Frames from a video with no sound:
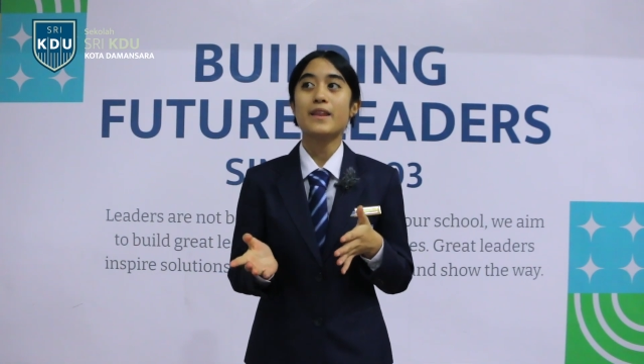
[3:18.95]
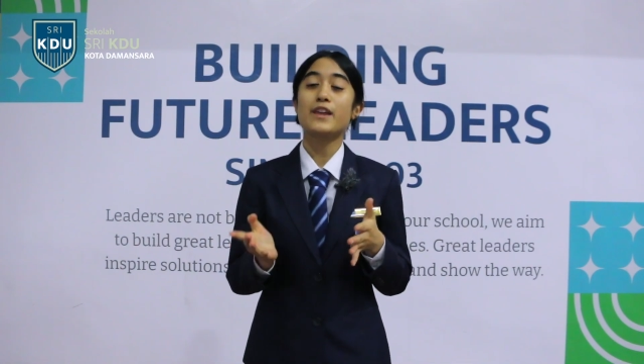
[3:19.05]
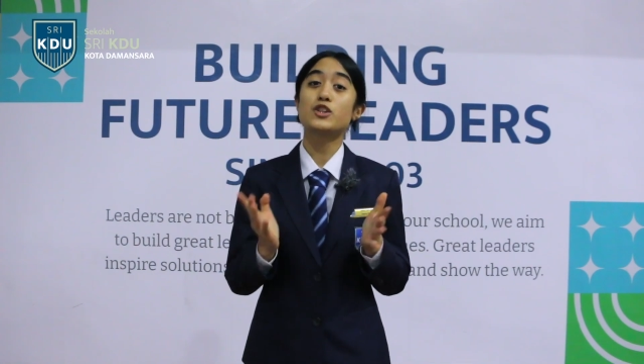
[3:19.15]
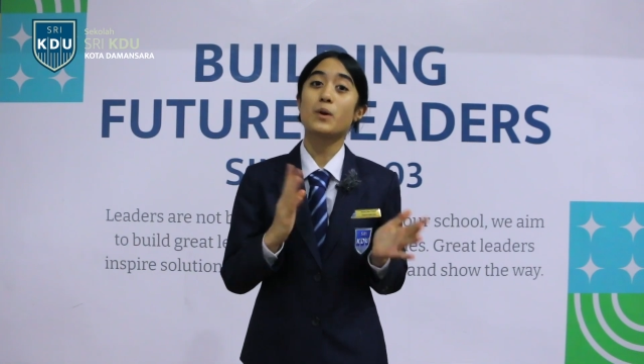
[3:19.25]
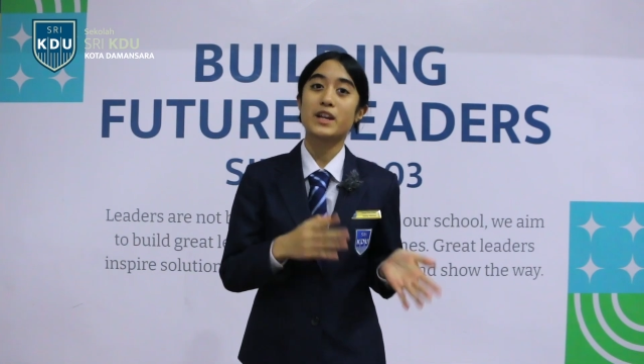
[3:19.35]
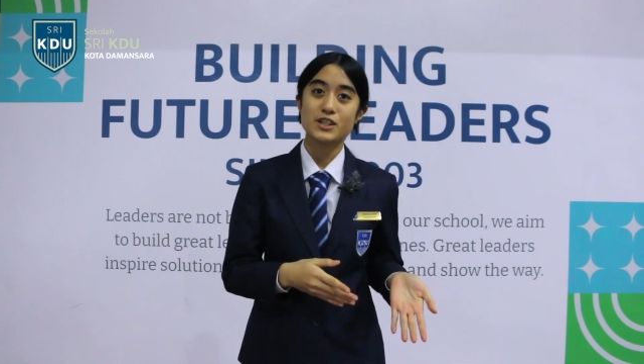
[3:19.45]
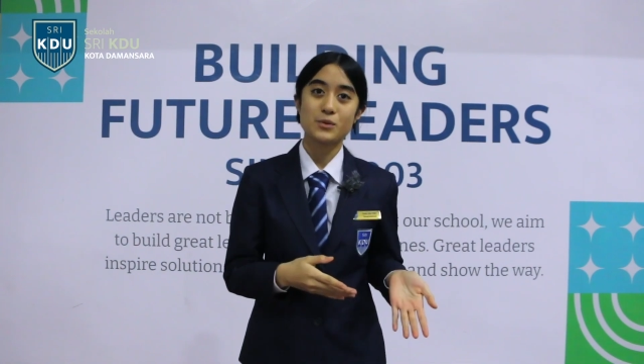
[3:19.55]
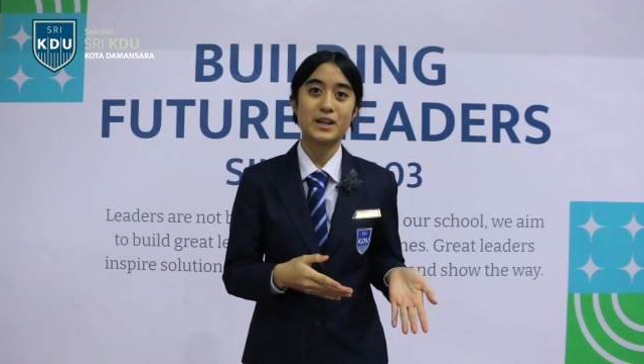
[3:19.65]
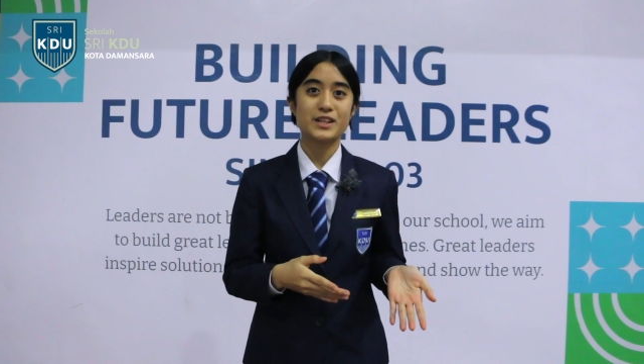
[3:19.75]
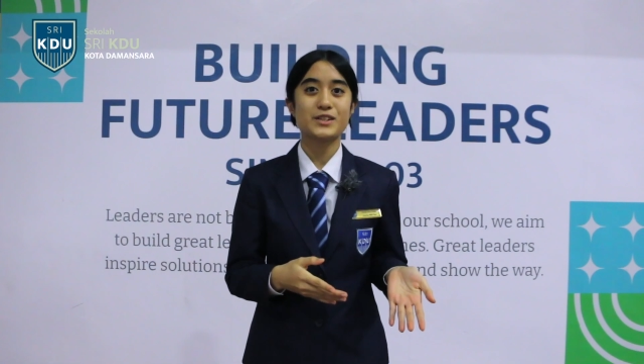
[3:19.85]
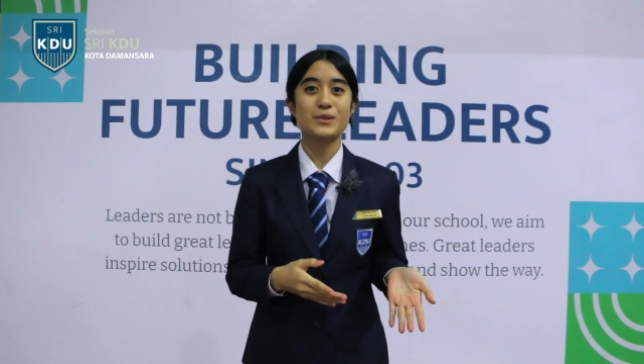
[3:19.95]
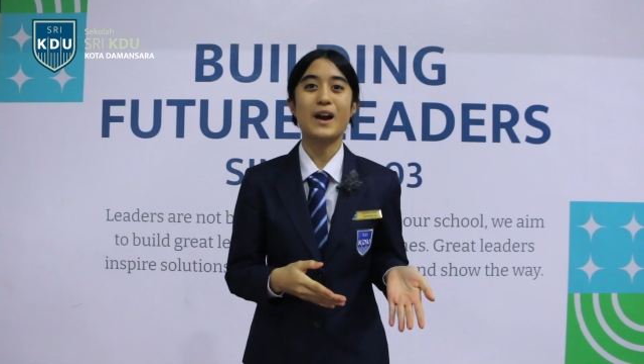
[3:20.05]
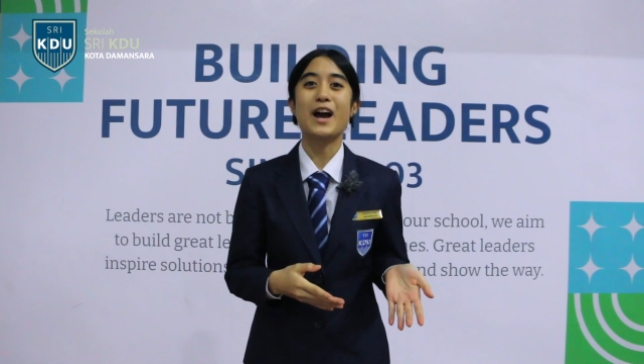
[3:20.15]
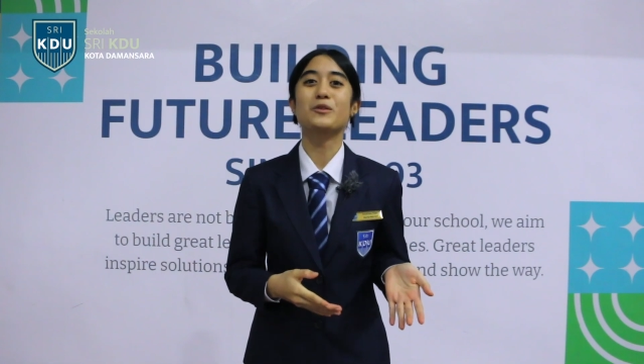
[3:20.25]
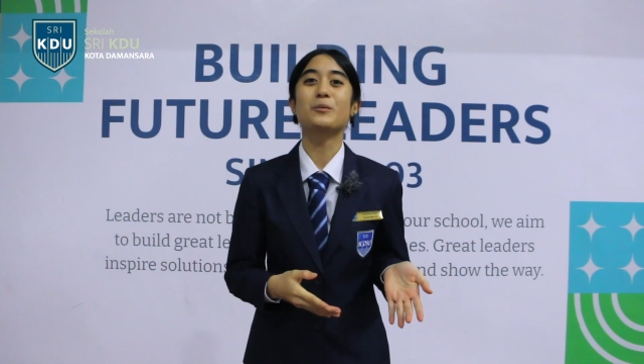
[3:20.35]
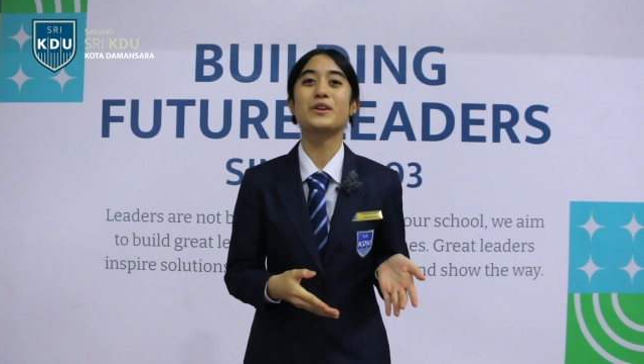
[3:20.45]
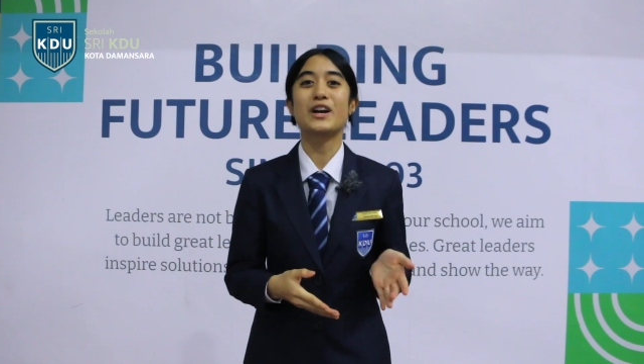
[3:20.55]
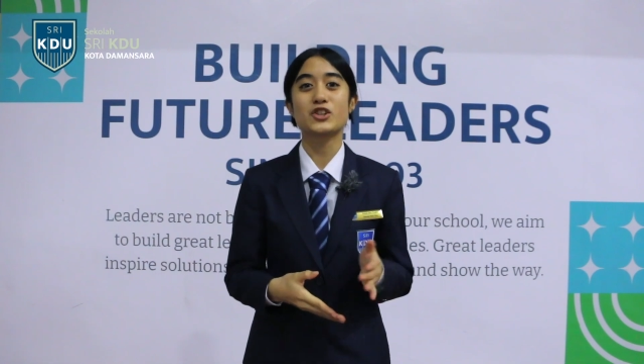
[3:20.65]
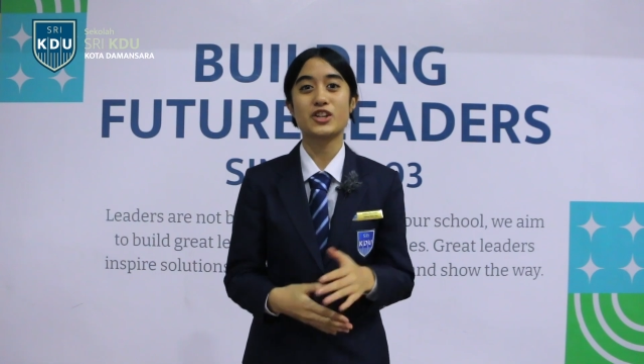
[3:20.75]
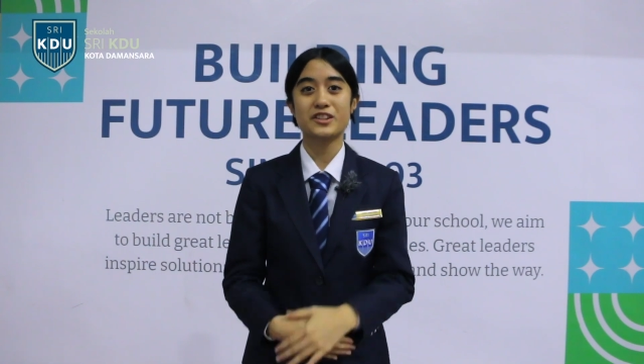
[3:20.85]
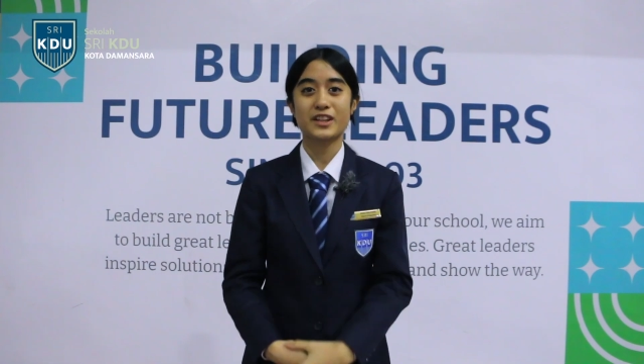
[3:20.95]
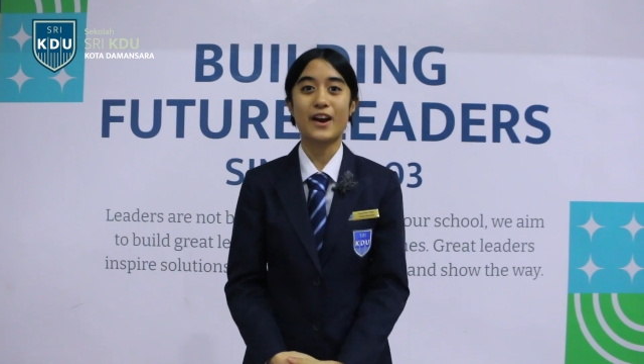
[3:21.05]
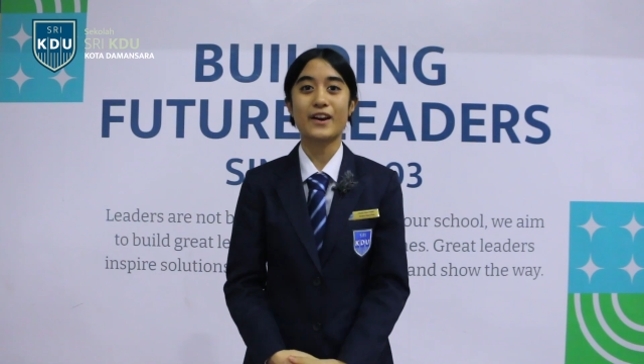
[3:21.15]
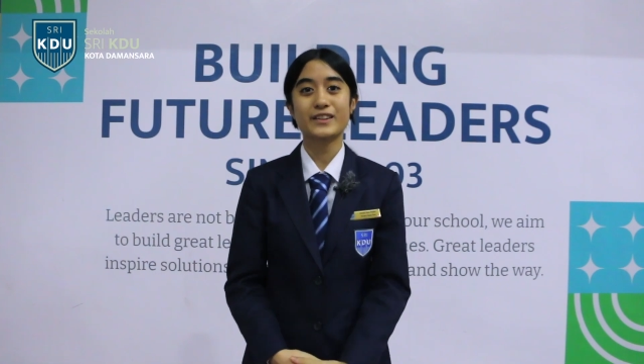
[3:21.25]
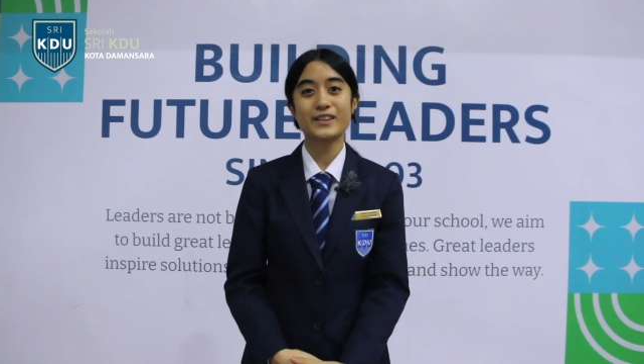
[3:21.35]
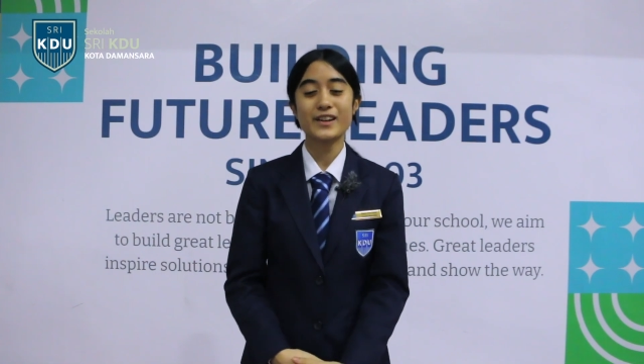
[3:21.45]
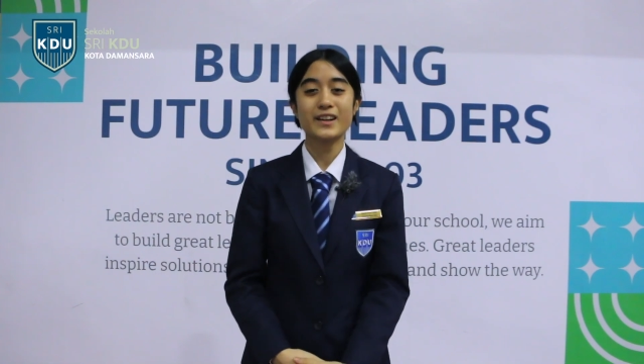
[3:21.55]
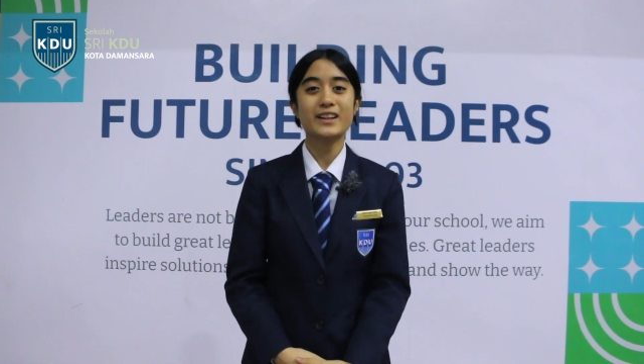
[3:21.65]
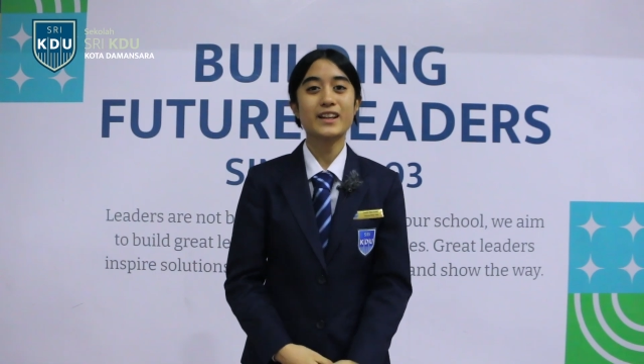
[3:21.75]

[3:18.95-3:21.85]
the 2022 annual production's character